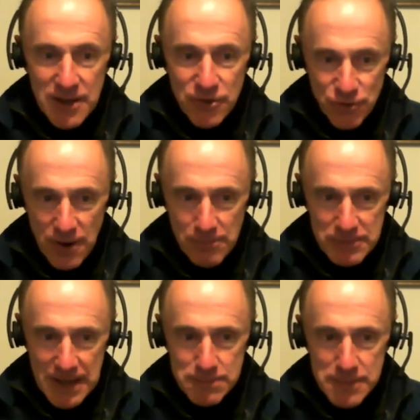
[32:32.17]
trumped
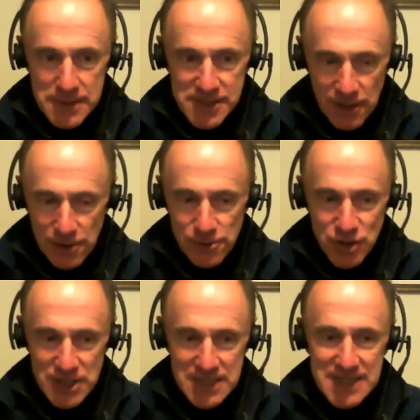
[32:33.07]
up
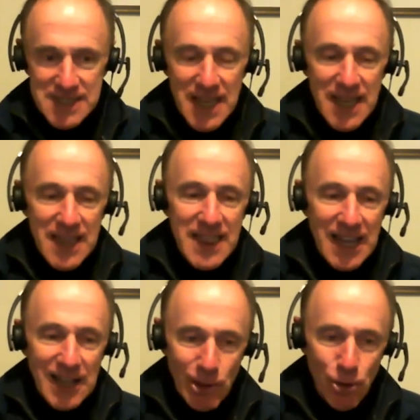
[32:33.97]
solutions
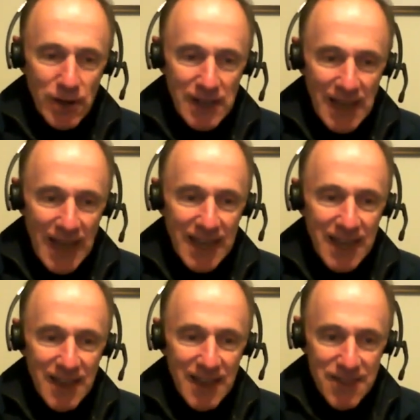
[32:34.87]
that look like
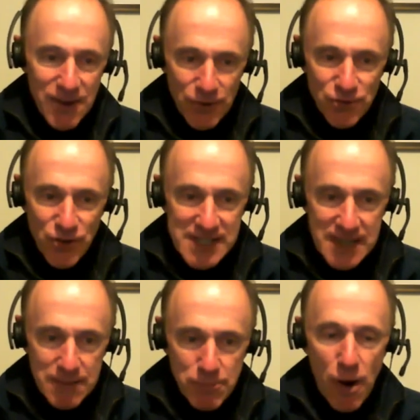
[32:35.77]
they're
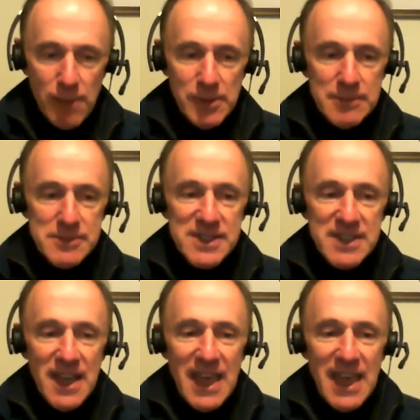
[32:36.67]
addressing problems.